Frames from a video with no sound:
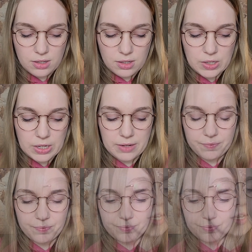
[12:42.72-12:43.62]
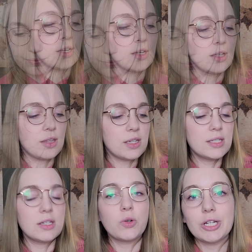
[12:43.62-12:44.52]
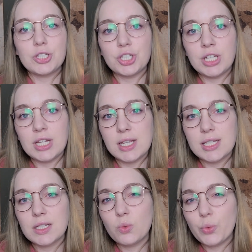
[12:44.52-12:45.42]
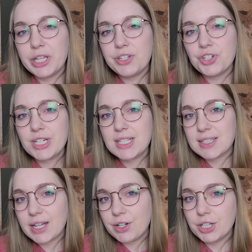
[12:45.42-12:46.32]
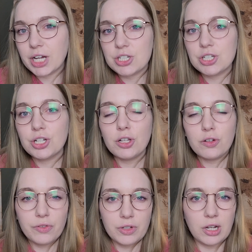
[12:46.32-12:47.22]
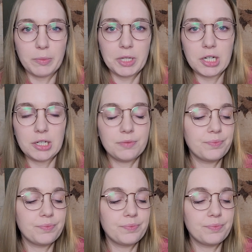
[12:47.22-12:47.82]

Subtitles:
Okay. This question is which psychological phenomenon?